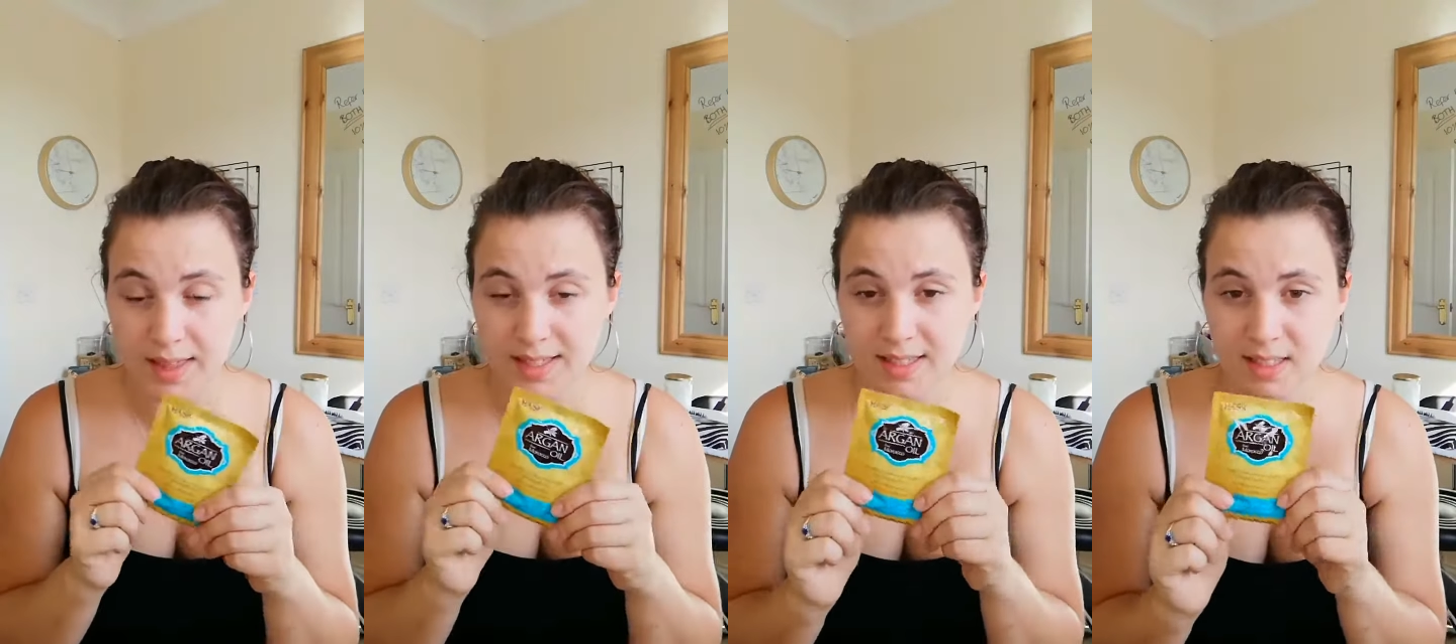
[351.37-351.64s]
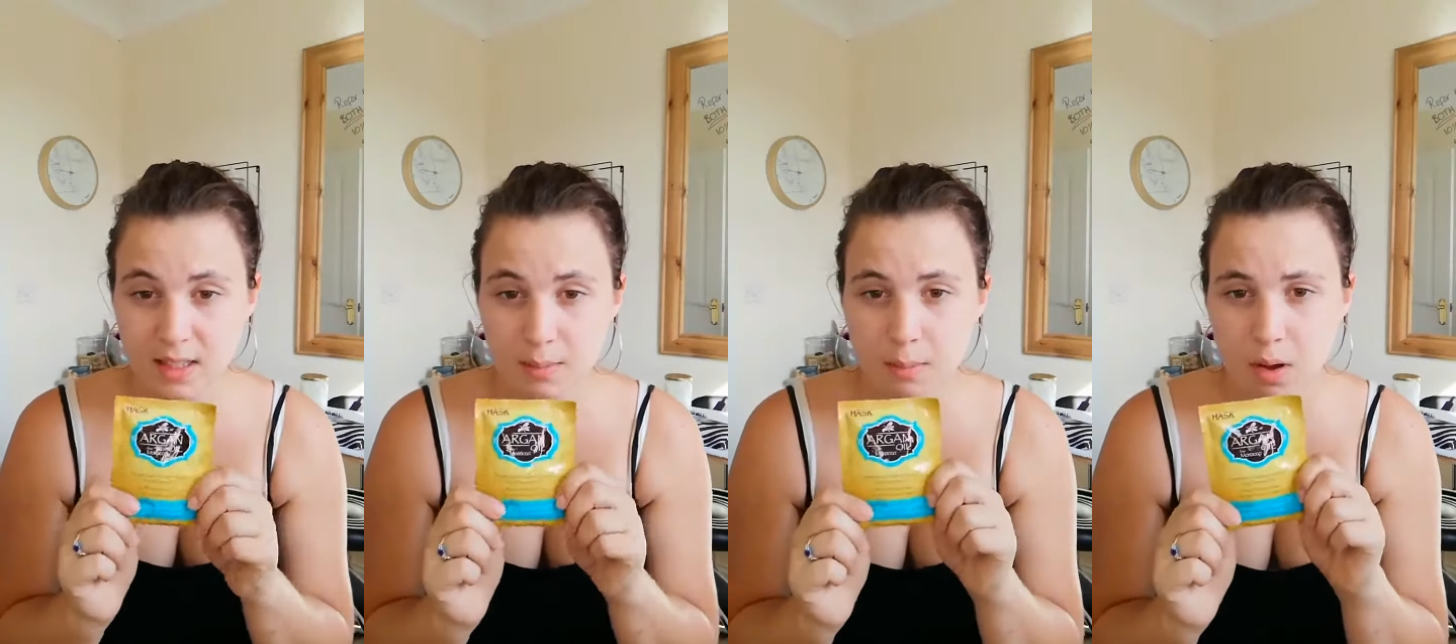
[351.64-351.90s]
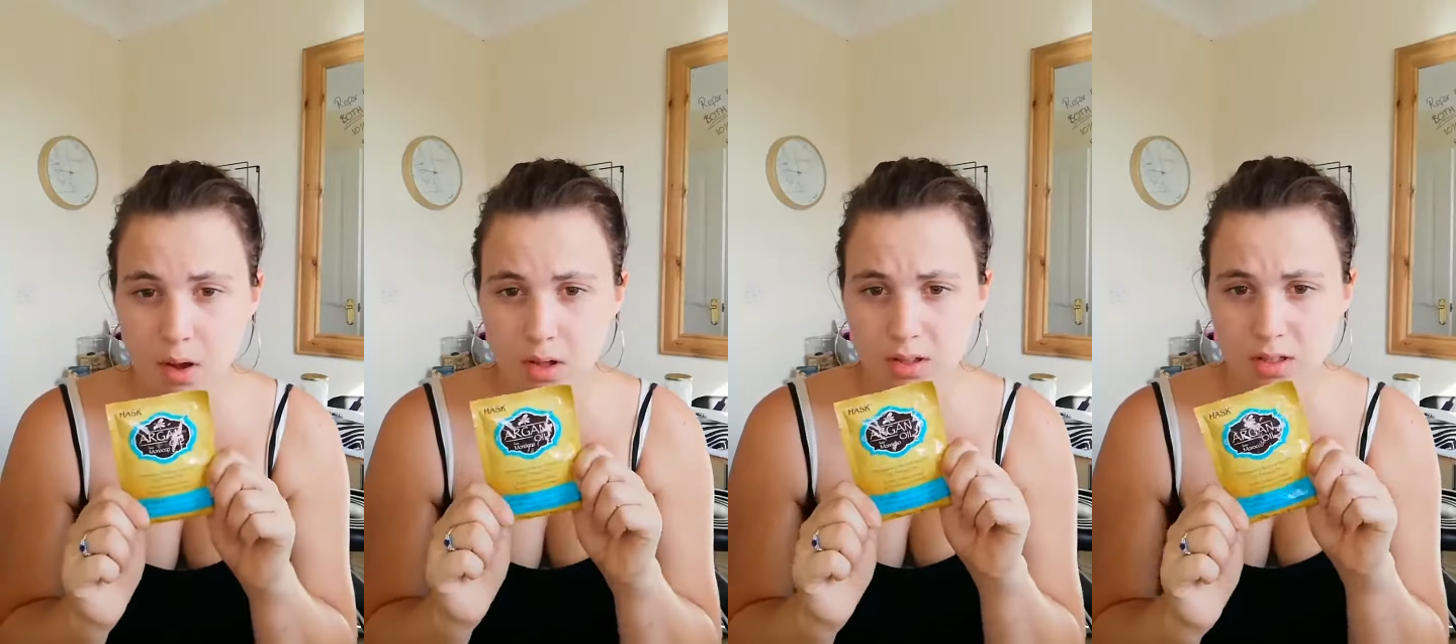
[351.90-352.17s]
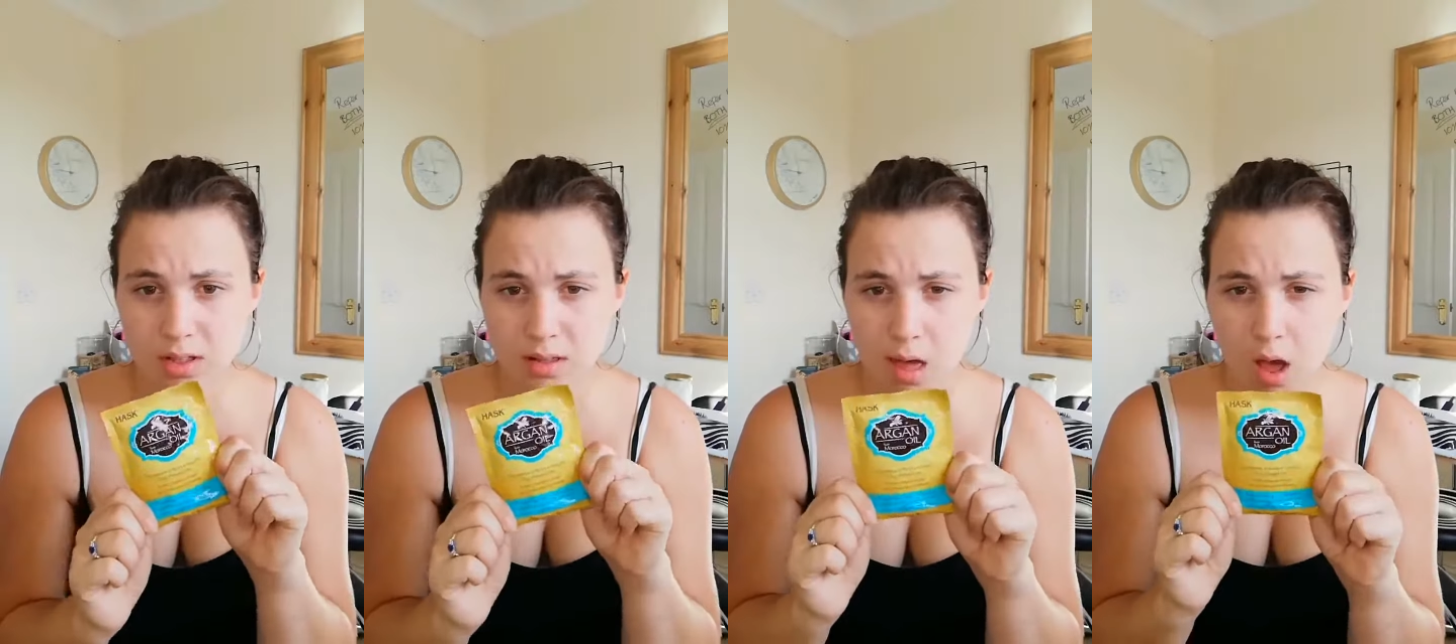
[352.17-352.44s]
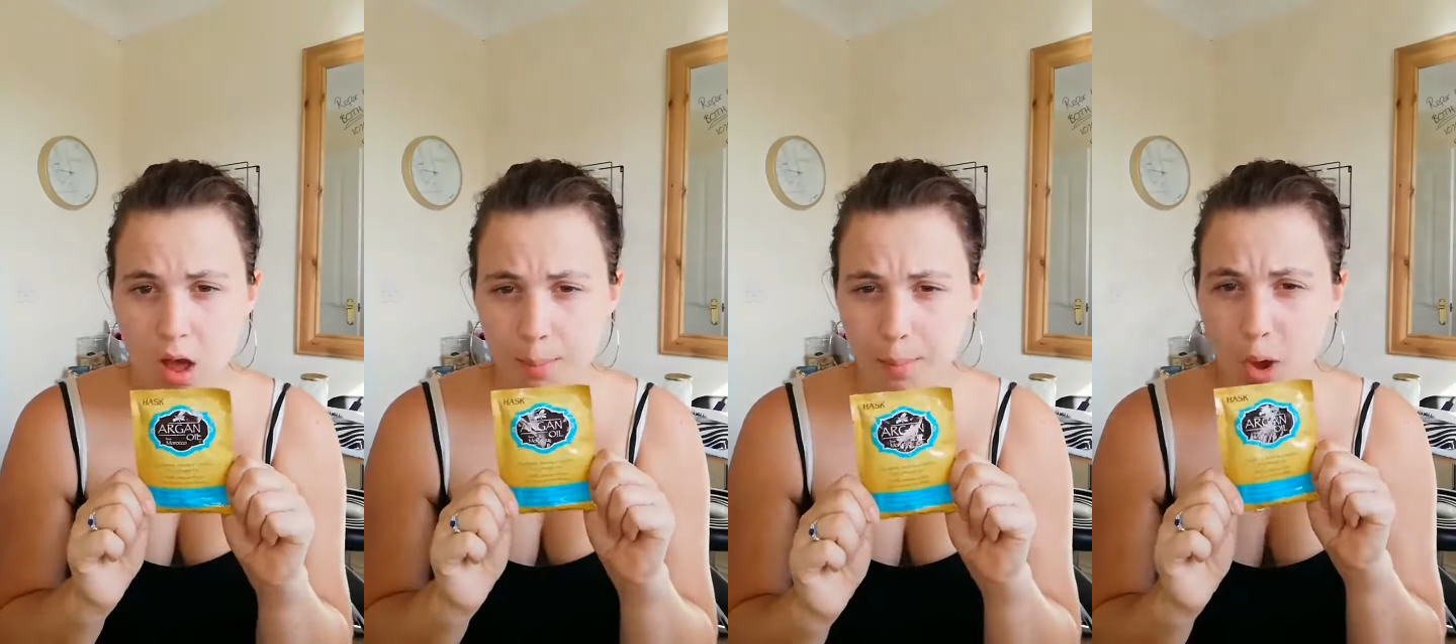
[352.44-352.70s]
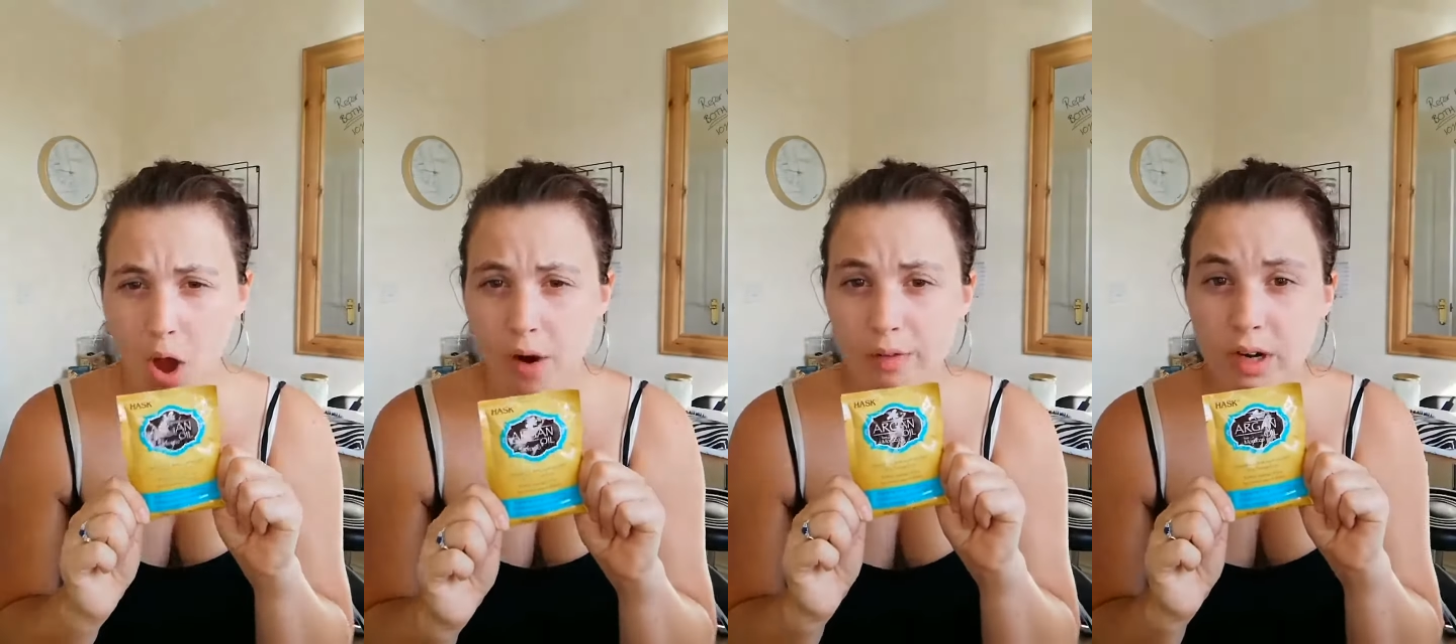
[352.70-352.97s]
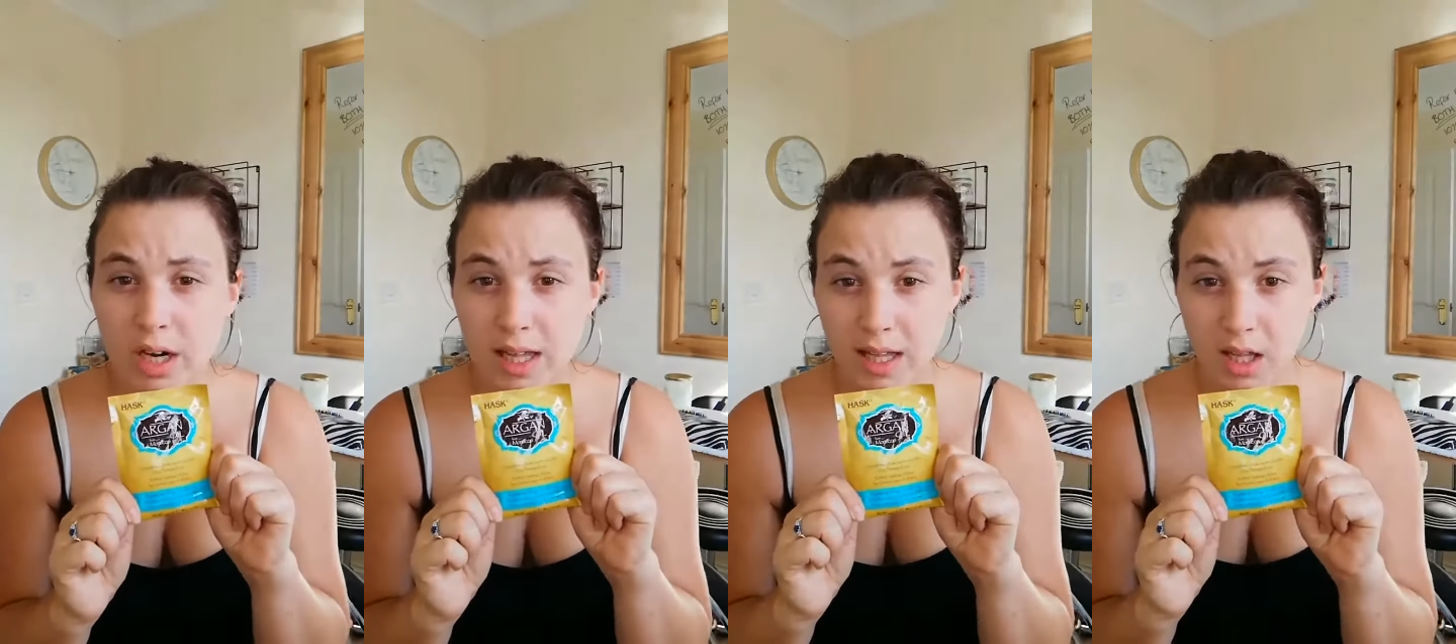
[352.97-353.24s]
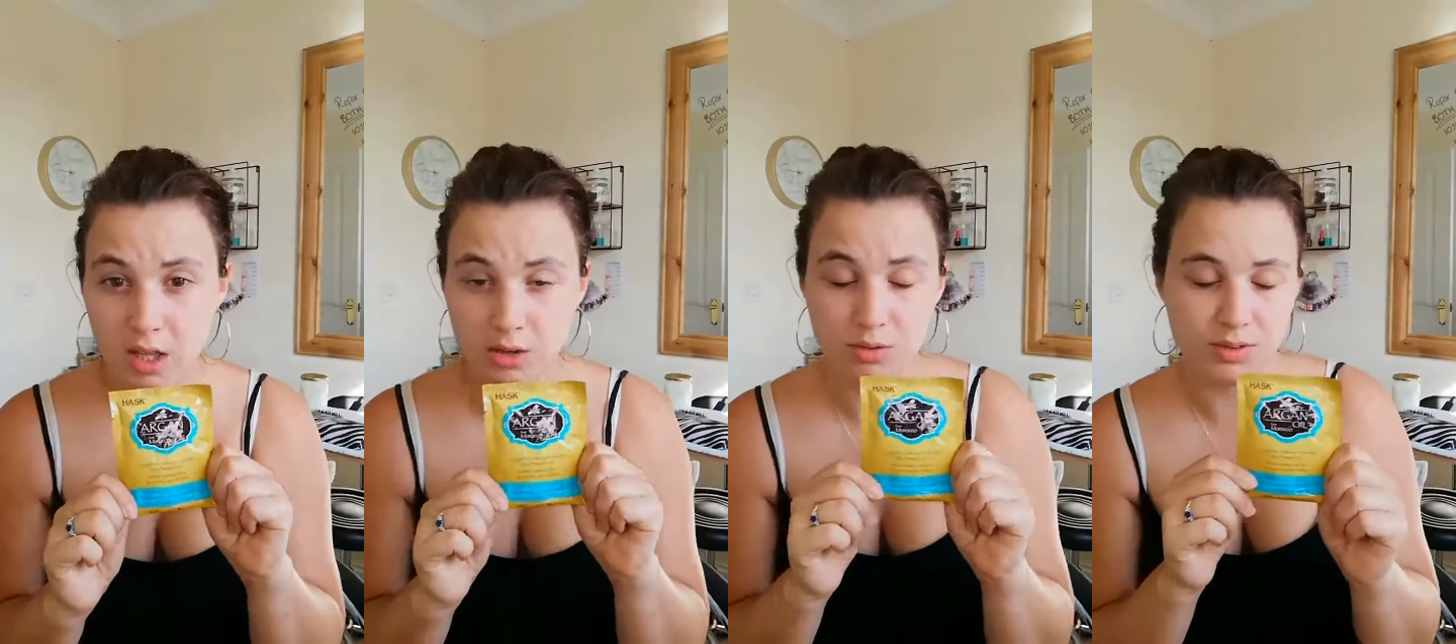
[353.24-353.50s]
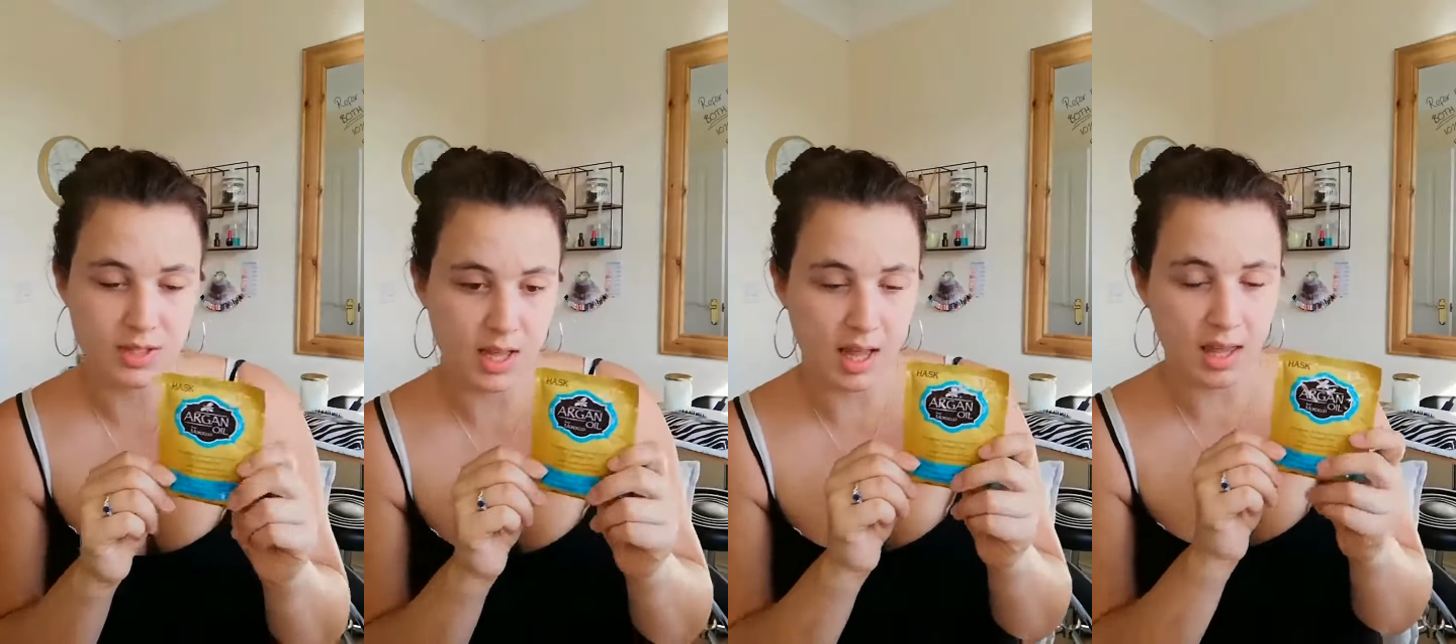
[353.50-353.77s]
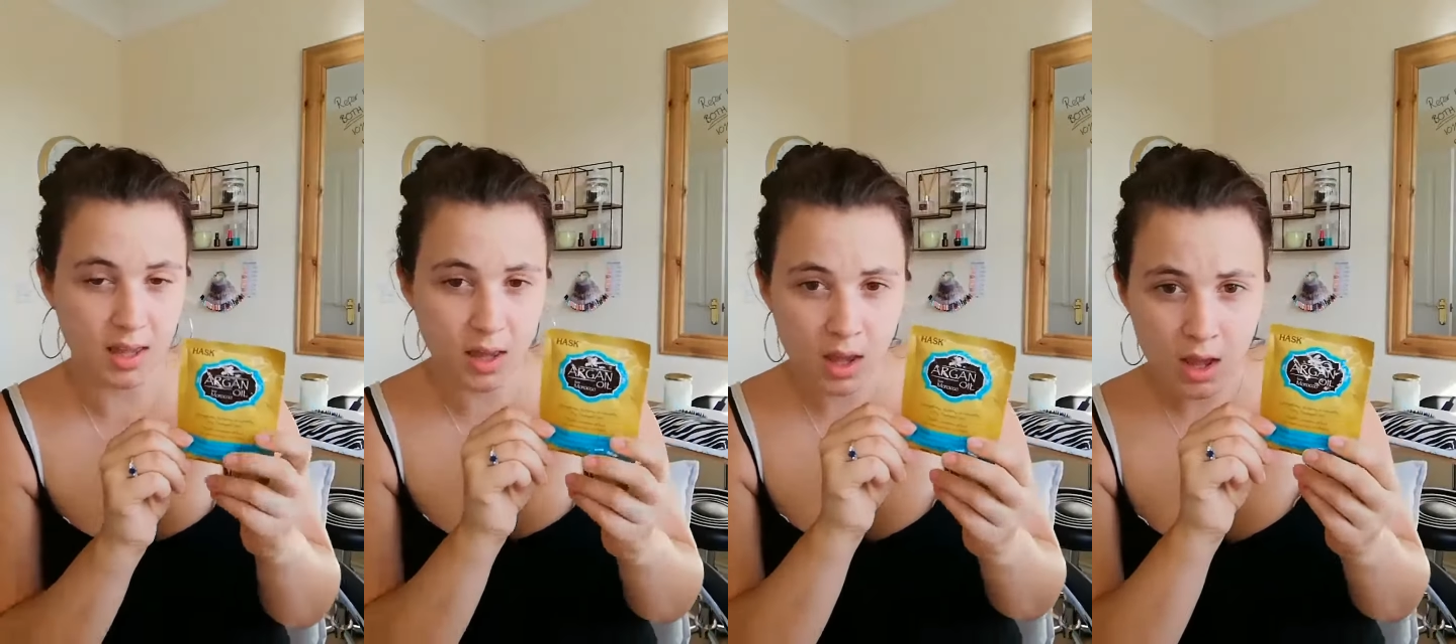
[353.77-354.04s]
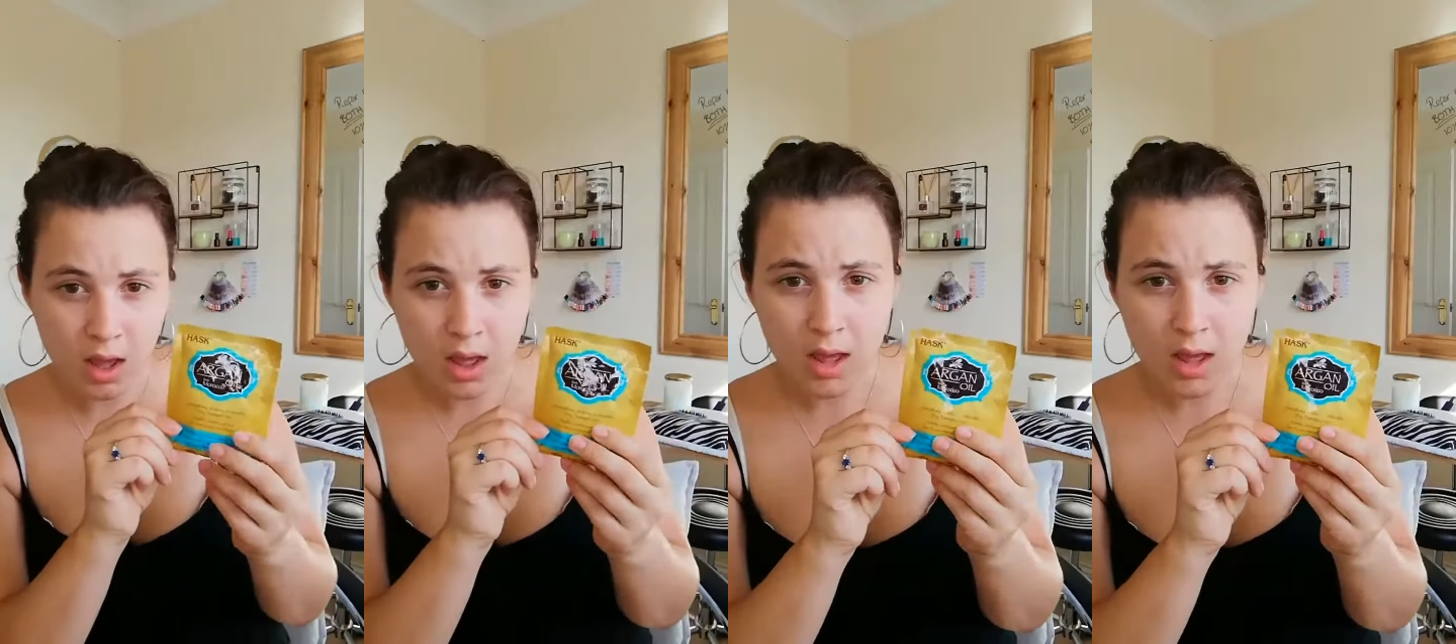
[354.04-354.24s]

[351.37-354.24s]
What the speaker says: This is the mask that I'm currently using.